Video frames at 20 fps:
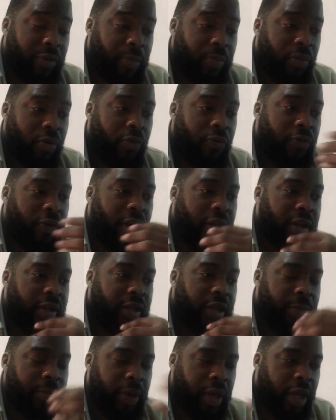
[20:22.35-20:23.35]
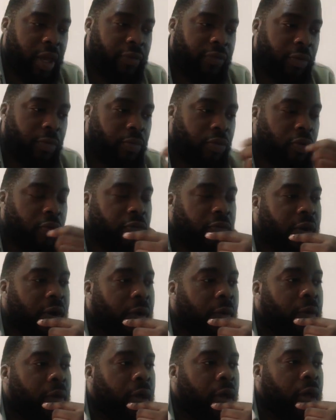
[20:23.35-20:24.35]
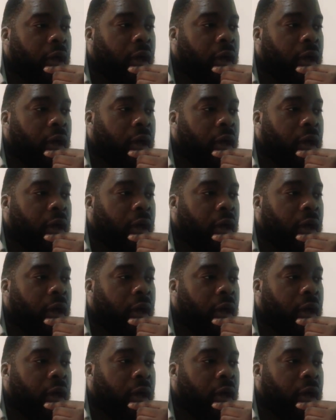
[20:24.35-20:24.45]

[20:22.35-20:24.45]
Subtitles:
profiling, their behavior profile,